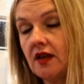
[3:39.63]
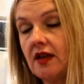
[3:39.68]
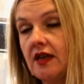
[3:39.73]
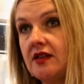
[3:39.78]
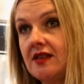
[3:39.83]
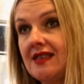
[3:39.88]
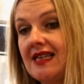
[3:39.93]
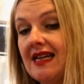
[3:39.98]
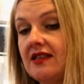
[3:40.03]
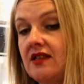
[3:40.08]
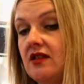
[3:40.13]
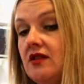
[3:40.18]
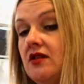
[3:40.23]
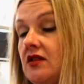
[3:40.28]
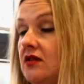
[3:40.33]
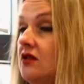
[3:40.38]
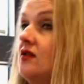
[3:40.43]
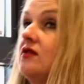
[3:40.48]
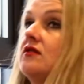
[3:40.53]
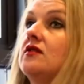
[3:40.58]
and that does
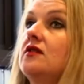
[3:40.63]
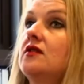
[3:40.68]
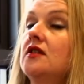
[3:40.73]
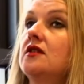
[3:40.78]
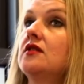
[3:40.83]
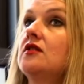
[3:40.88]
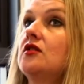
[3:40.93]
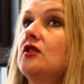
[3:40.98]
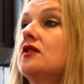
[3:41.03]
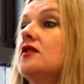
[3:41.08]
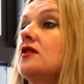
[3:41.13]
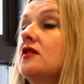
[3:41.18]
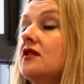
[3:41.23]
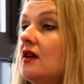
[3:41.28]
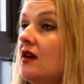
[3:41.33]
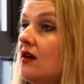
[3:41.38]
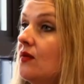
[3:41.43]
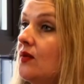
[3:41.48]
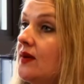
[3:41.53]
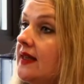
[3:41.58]
doesn't just
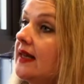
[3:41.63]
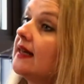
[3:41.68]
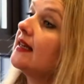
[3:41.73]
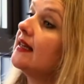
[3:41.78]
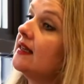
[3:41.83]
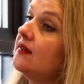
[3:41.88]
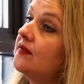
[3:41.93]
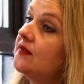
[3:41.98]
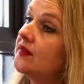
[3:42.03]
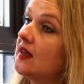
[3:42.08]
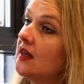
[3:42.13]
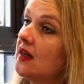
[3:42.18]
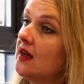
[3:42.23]
start when they leave.